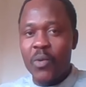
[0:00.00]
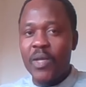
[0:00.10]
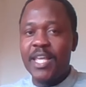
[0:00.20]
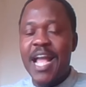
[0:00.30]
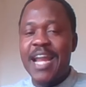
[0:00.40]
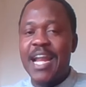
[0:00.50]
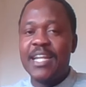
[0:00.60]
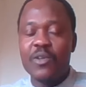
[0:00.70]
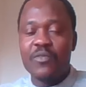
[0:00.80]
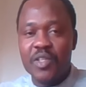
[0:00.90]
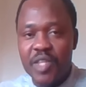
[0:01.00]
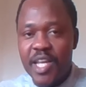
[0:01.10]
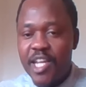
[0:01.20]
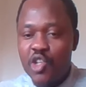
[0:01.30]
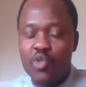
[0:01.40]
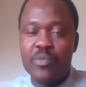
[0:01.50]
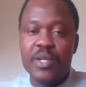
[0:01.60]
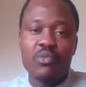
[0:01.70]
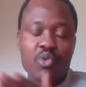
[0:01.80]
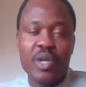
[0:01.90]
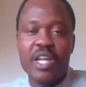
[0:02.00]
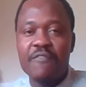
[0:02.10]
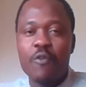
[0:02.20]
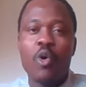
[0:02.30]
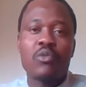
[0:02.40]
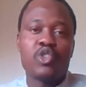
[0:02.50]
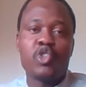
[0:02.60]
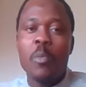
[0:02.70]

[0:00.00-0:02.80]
Okay, and at the end of the day, you will be looking for